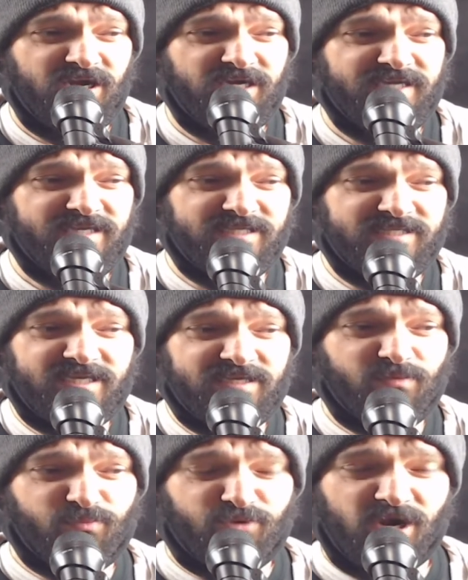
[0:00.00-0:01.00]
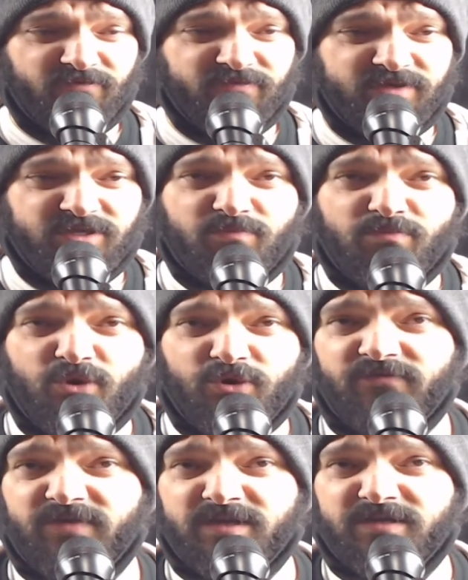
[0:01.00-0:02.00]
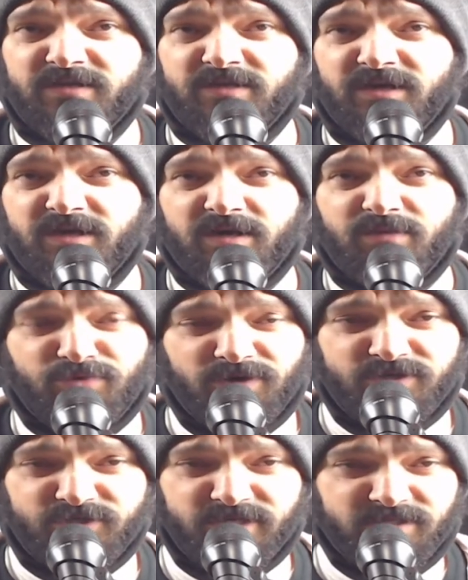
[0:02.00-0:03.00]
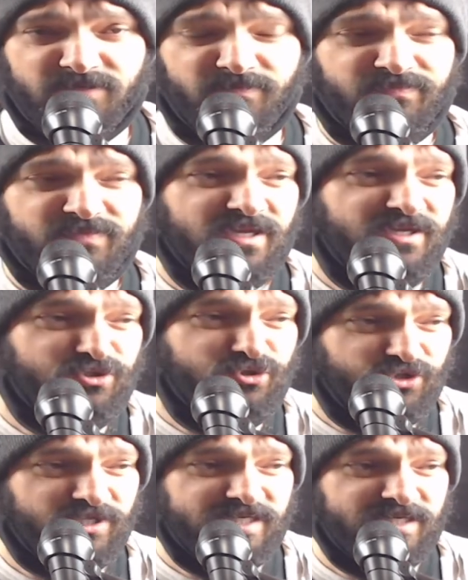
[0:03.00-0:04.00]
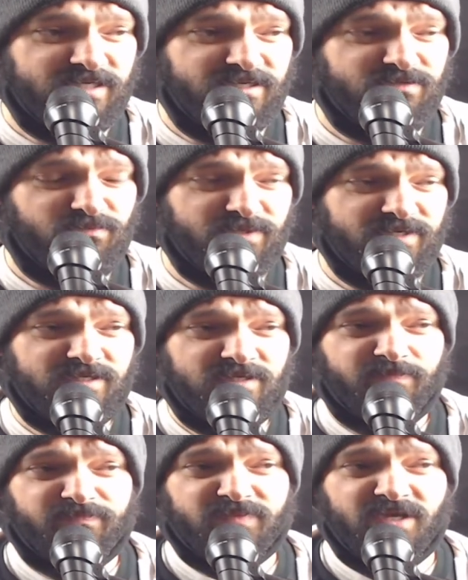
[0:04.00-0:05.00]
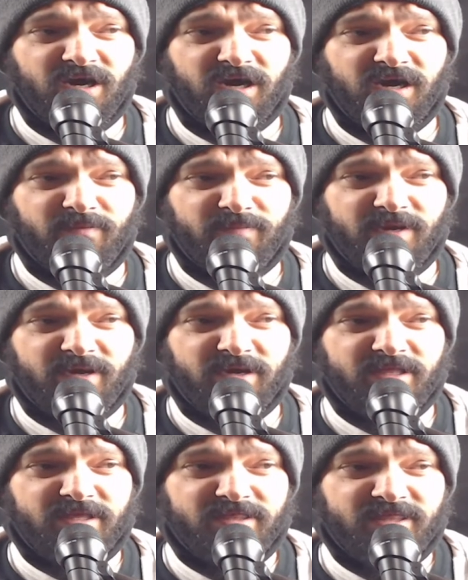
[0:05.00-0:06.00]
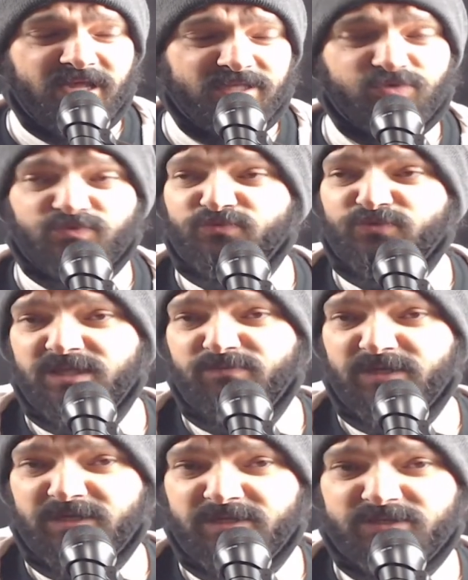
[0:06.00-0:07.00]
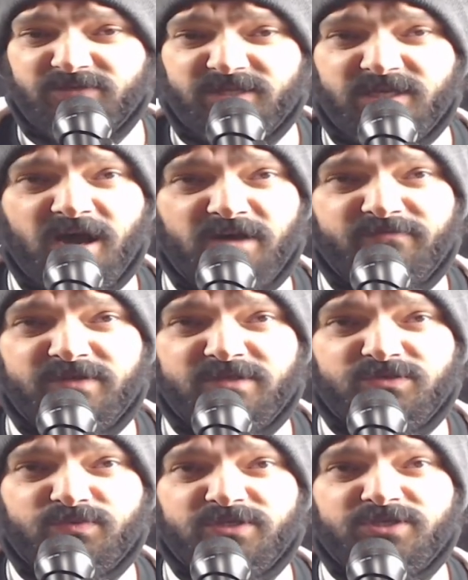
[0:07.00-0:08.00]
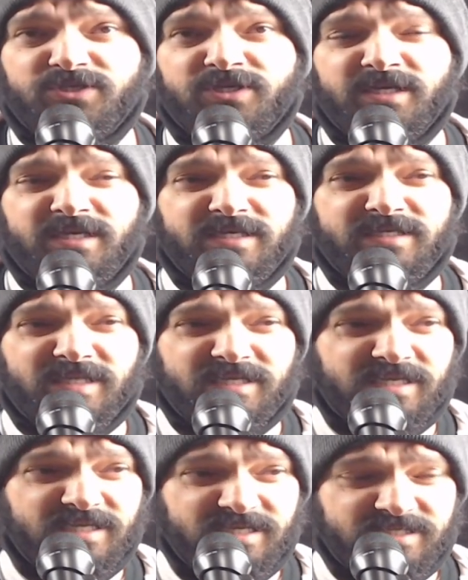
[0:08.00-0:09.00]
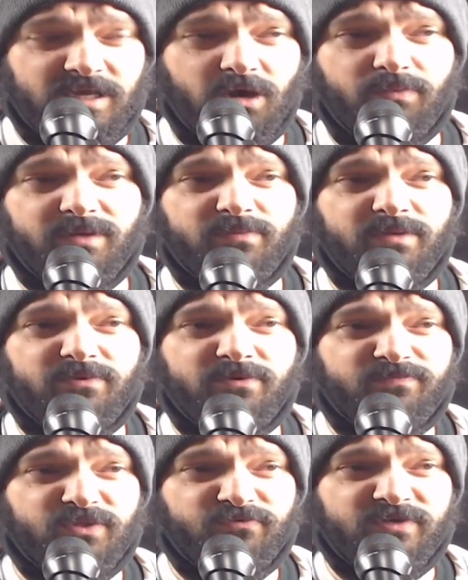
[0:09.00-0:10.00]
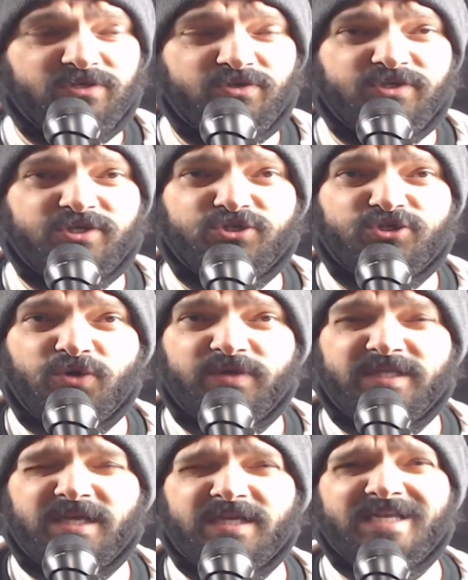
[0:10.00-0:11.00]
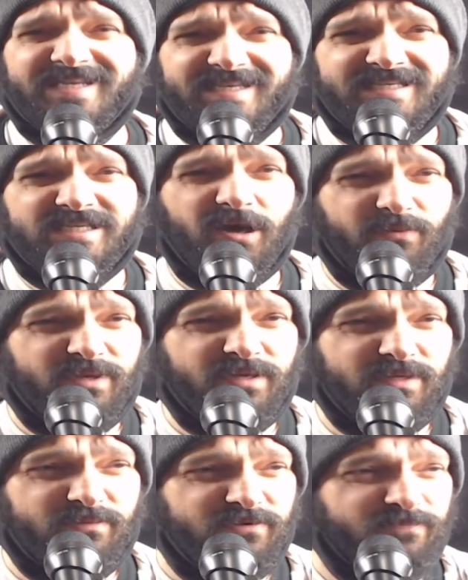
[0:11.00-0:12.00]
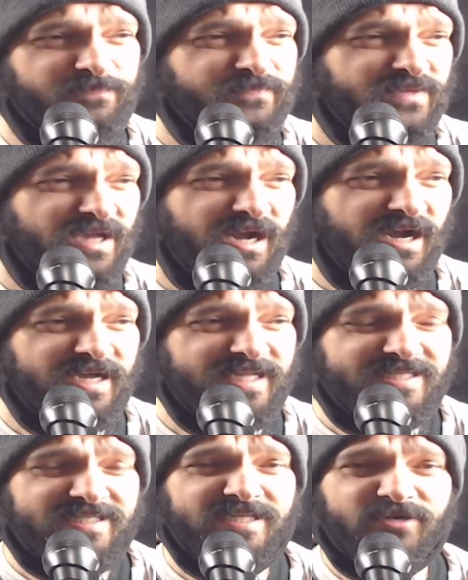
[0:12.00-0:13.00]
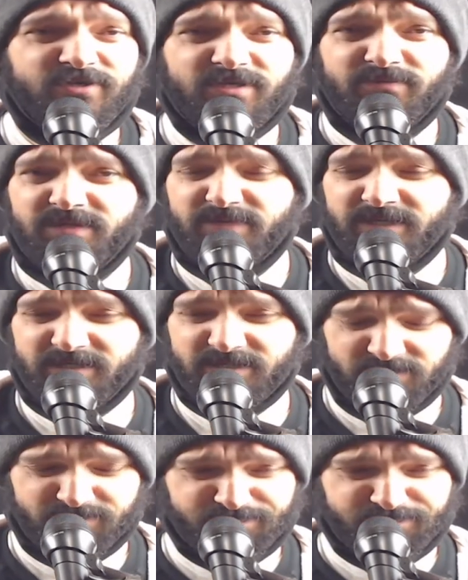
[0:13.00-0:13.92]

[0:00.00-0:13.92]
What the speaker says: It is a profit-motivated project. It usually is, but that's really because of the obvious, which is that it is helping people. The research is showing that it is helping people. It's dear to me because